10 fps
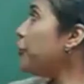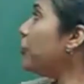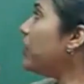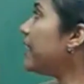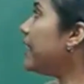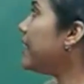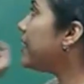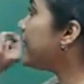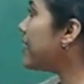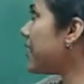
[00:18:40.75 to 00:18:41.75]
you look
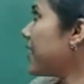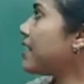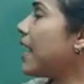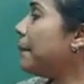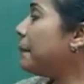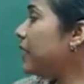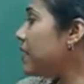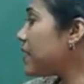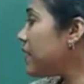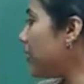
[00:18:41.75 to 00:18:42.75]
at these
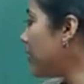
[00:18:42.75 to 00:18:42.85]
examples,